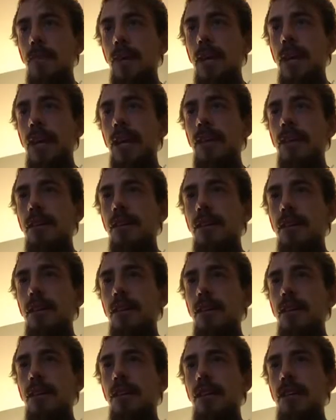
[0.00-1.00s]
And
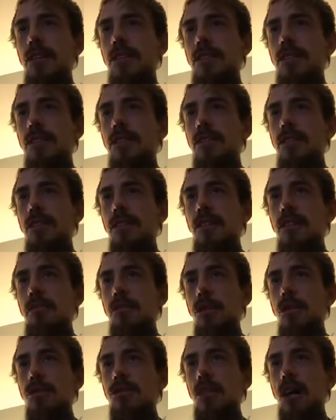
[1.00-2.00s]
is the
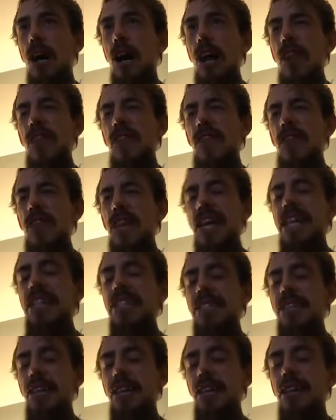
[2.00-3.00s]
most
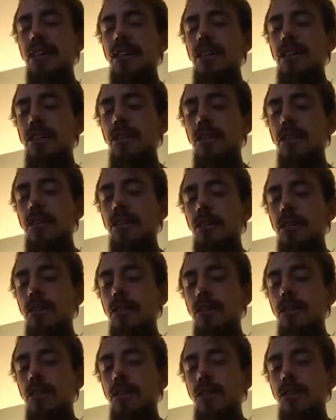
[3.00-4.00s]
authentic
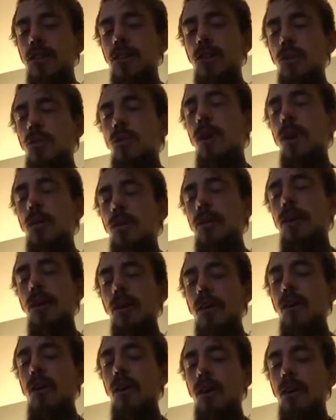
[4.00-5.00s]
to what we
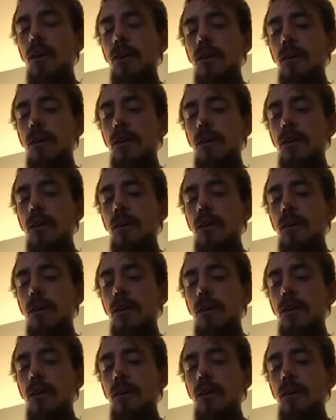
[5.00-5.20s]
are.